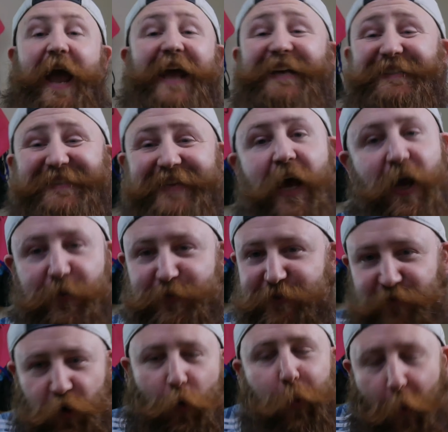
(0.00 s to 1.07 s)
In terms
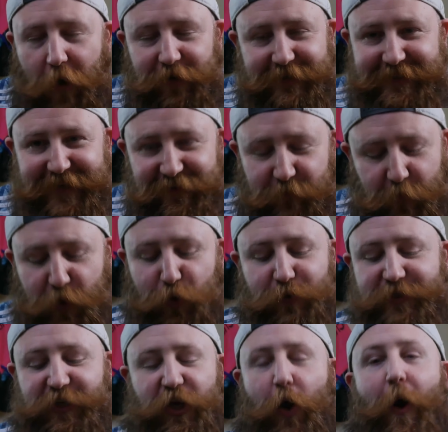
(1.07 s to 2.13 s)
of quality of
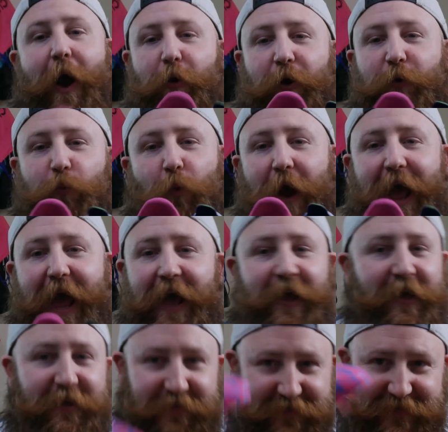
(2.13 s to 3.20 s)
boot to go out and wear,
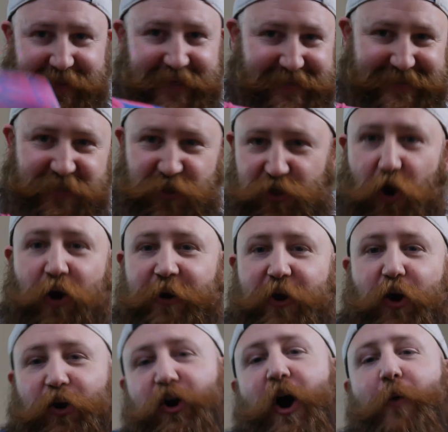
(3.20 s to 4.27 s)
this soccer
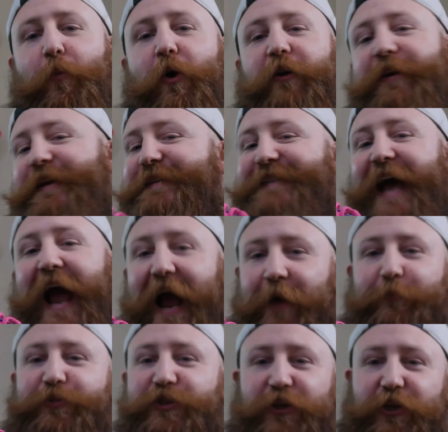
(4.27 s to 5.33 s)
dot com one is
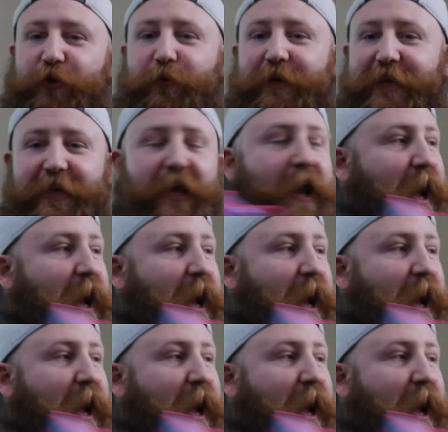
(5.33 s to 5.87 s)
absolutely